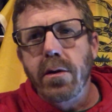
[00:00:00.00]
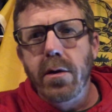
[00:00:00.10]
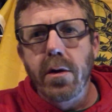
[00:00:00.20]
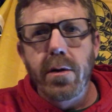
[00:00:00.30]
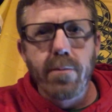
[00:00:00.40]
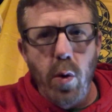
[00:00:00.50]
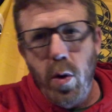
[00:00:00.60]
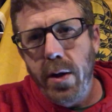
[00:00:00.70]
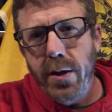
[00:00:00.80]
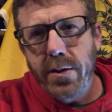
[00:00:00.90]
Good
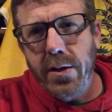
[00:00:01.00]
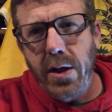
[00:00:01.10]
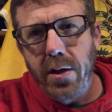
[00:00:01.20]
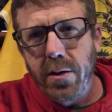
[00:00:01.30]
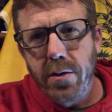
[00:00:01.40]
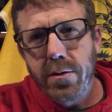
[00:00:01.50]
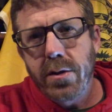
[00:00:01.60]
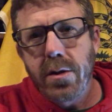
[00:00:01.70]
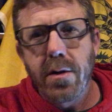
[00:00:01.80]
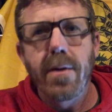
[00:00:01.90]
morning,
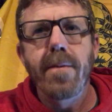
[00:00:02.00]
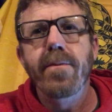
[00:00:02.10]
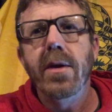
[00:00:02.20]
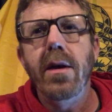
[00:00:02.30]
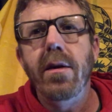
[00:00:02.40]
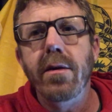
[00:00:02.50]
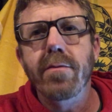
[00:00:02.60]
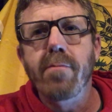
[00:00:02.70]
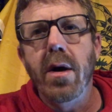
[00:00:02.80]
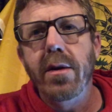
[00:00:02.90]
seniors. It
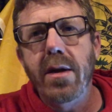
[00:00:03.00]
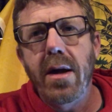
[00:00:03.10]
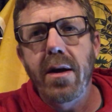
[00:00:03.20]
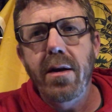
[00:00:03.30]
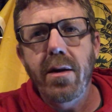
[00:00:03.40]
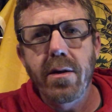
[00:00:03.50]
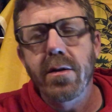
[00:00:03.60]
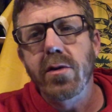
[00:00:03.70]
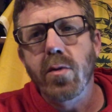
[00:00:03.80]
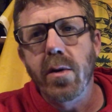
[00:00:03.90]
is Monday,
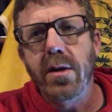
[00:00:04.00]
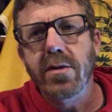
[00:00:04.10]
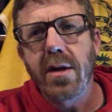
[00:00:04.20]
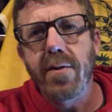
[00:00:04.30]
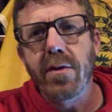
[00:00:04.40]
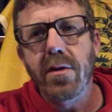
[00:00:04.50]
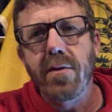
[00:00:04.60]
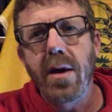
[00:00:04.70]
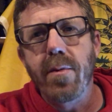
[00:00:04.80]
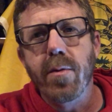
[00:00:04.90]
the 27th
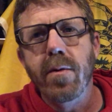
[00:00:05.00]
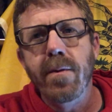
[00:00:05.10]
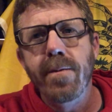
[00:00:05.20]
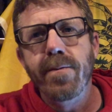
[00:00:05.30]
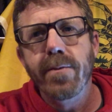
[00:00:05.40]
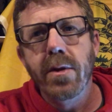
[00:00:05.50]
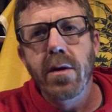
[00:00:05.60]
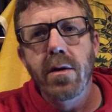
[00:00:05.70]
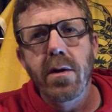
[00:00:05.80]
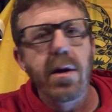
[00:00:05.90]
of April,
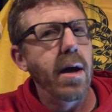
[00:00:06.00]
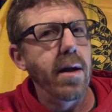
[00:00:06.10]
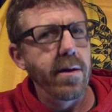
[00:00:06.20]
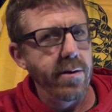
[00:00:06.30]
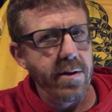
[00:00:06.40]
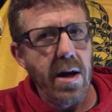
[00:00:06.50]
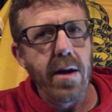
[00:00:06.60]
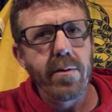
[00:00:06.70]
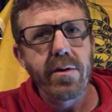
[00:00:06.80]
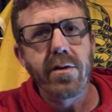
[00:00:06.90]
and it's
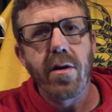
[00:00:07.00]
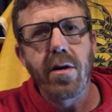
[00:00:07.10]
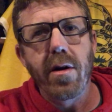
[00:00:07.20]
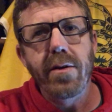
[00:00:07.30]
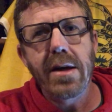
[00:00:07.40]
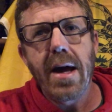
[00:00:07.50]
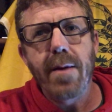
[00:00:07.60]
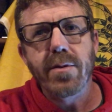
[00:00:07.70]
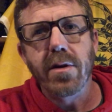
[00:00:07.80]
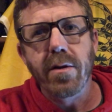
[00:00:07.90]
time to start on the
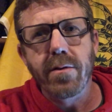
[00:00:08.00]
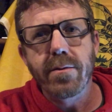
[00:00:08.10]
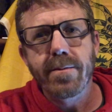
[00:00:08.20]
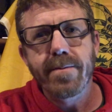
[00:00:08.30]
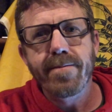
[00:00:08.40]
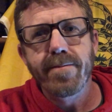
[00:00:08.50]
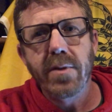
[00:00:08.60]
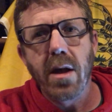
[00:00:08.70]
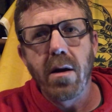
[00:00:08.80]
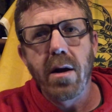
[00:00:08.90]
capstone.
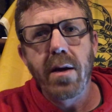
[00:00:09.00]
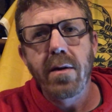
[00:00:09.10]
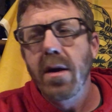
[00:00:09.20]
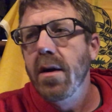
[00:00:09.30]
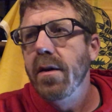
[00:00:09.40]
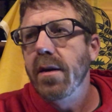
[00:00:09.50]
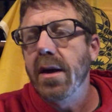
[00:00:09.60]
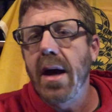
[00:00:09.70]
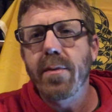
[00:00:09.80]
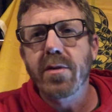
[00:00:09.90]
All right? The
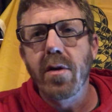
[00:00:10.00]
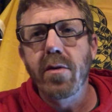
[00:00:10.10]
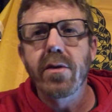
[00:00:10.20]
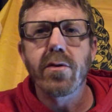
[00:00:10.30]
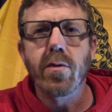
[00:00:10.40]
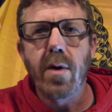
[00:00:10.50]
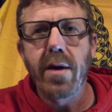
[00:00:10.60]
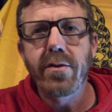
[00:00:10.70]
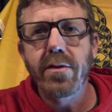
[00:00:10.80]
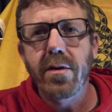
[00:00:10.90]
capstone is the
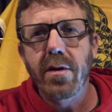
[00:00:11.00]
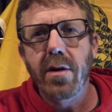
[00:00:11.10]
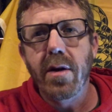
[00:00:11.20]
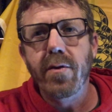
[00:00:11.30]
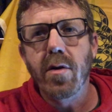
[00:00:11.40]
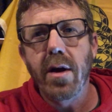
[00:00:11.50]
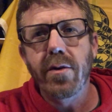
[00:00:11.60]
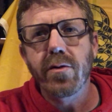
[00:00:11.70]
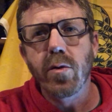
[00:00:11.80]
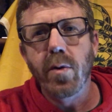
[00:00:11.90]
rest of your
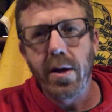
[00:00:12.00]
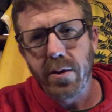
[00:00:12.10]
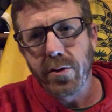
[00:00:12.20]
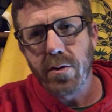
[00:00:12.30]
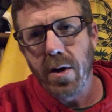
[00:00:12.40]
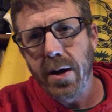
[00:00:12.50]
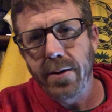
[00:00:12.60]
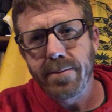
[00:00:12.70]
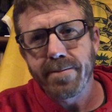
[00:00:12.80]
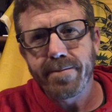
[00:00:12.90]
high school English grade.